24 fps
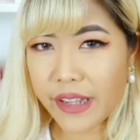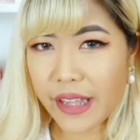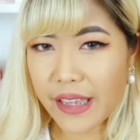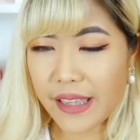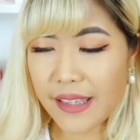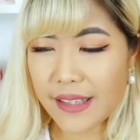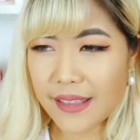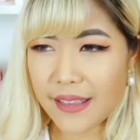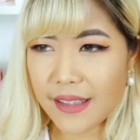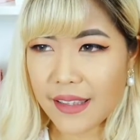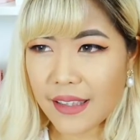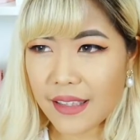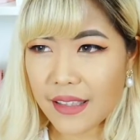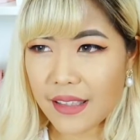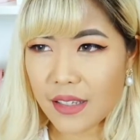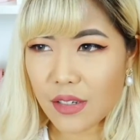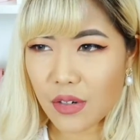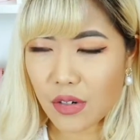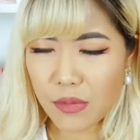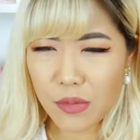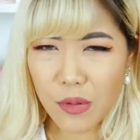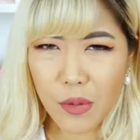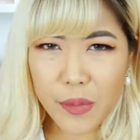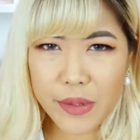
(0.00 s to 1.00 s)
I think the
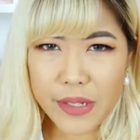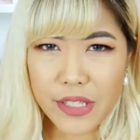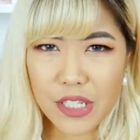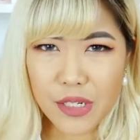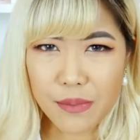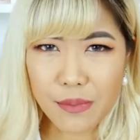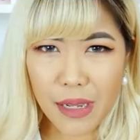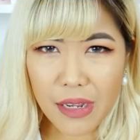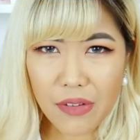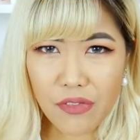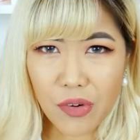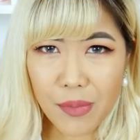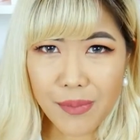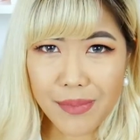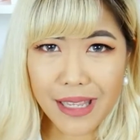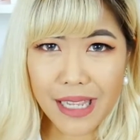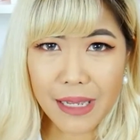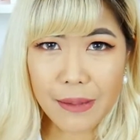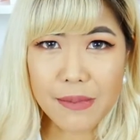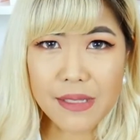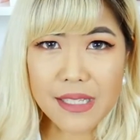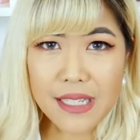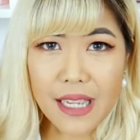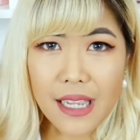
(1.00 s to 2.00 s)
normal ones are made from
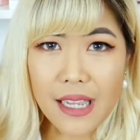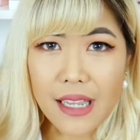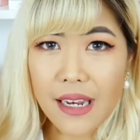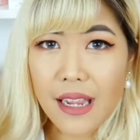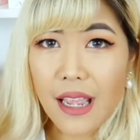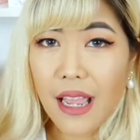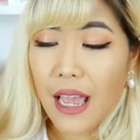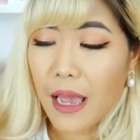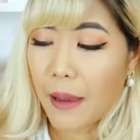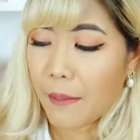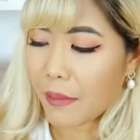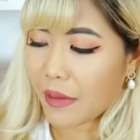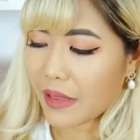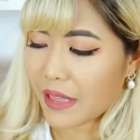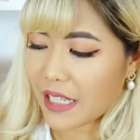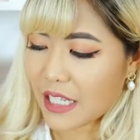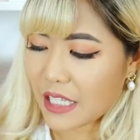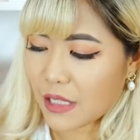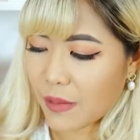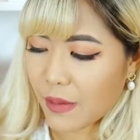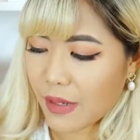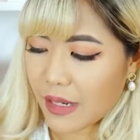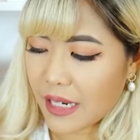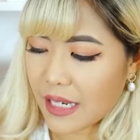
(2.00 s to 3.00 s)
lambskin, but
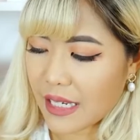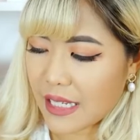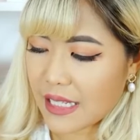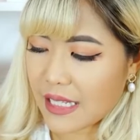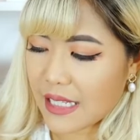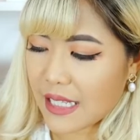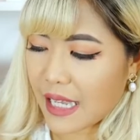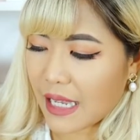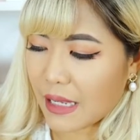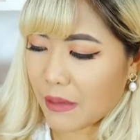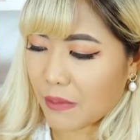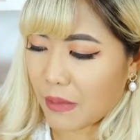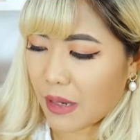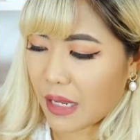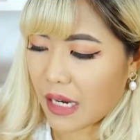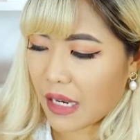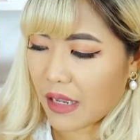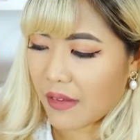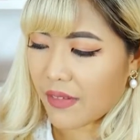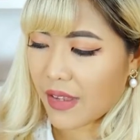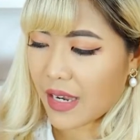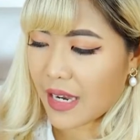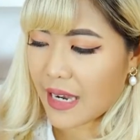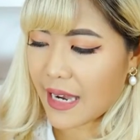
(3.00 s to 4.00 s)
this one is like made
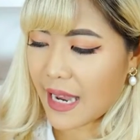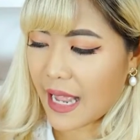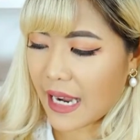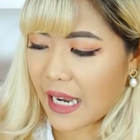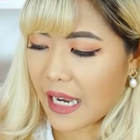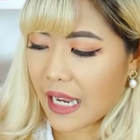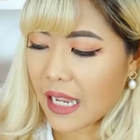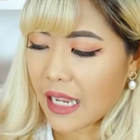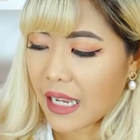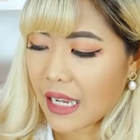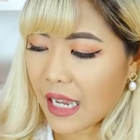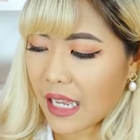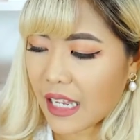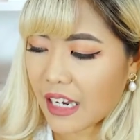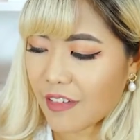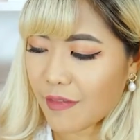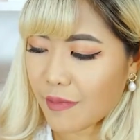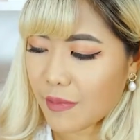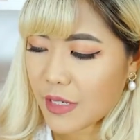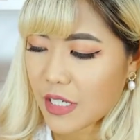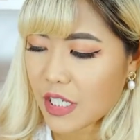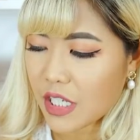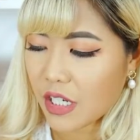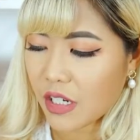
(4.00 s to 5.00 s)
of a netting kind of
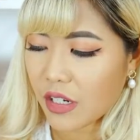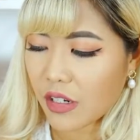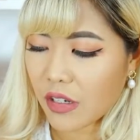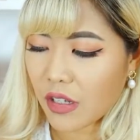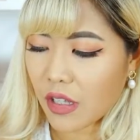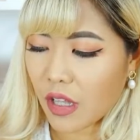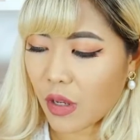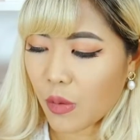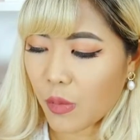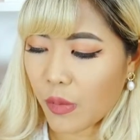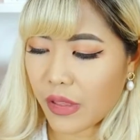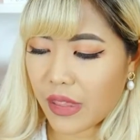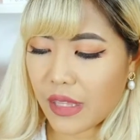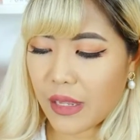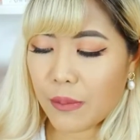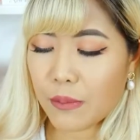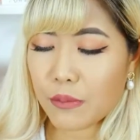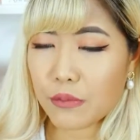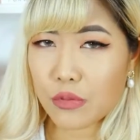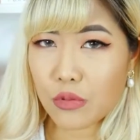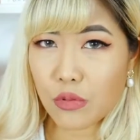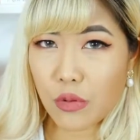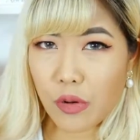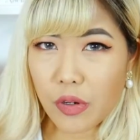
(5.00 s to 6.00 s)
material with
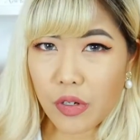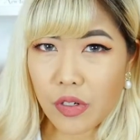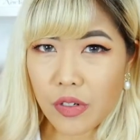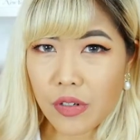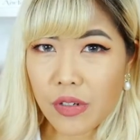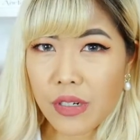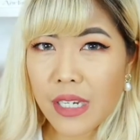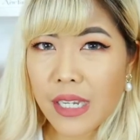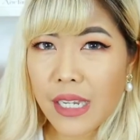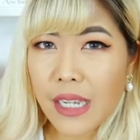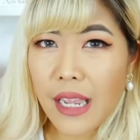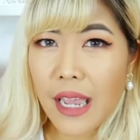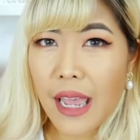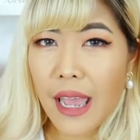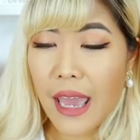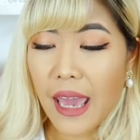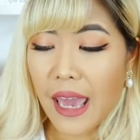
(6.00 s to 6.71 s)
embroidery,